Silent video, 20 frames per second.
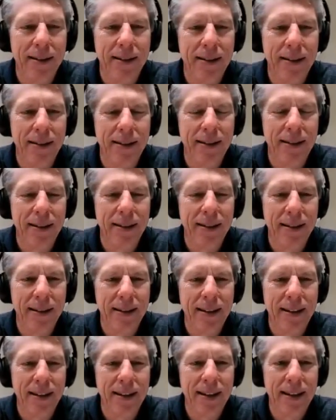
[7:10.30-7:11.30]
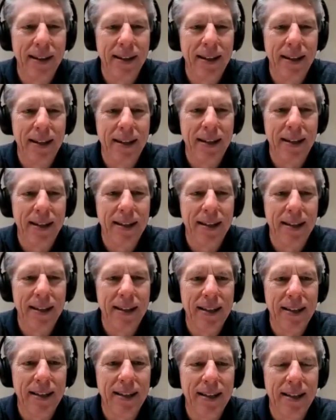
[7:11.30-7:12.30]

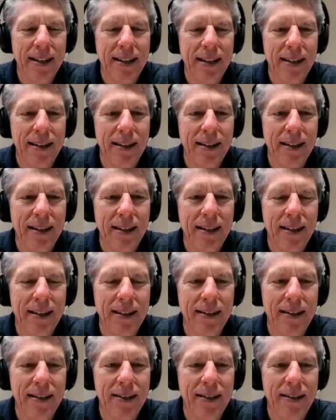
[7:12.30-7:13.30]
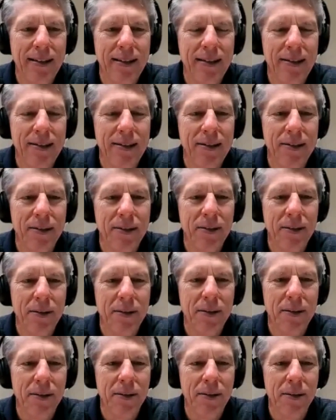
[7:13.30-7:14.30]

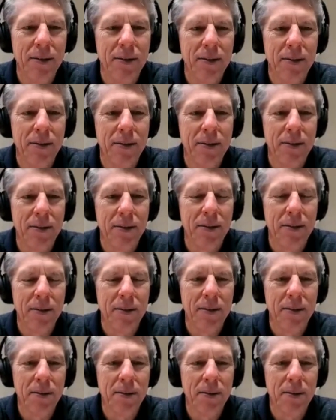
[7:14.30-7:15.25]
(not speaking)